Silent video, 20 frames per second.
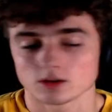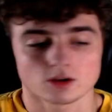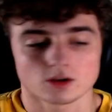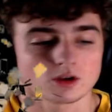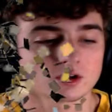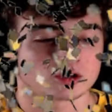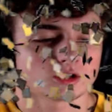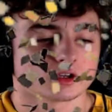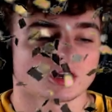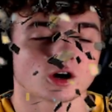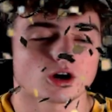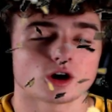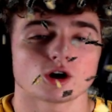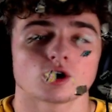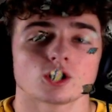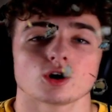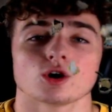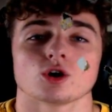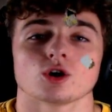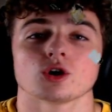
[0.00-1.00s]

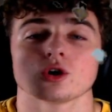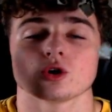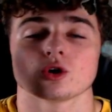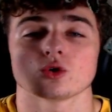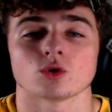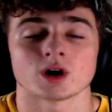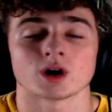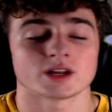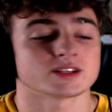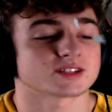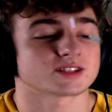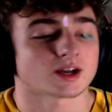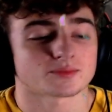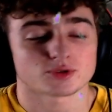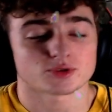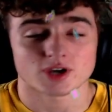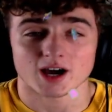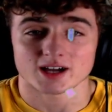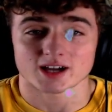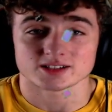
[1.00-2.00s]
Yo, what is up,
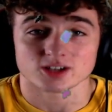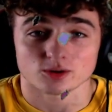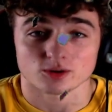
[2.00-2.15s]
you guys?